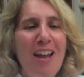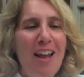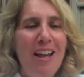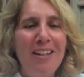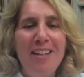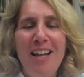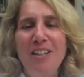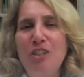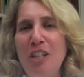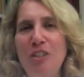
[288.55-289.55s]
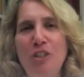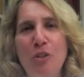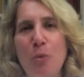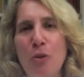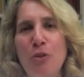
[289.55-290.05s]
and changing
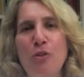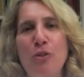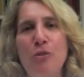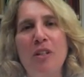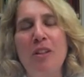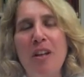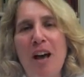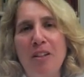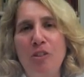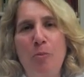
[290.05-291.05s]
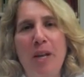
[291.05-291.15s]
the world using the knowledge